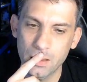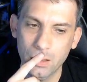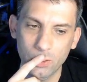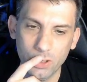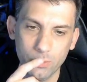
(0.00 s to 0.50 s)

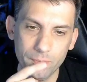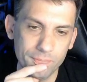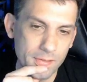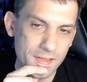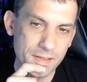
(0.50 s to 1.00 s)
Well,
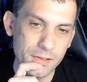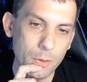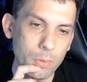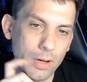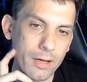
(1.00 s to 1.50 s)
this is a
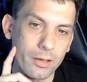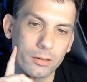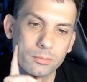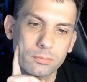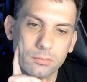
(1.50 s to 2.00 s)
no-brainer.
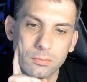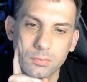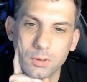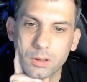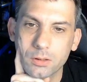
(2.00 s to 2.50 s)

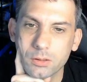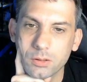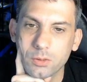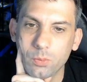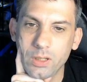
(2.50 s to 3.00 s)

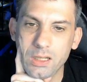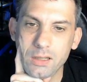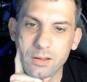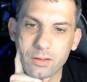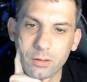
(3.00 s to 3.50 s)
We eat
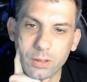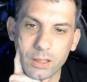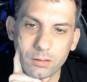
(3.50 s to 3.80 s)
the token.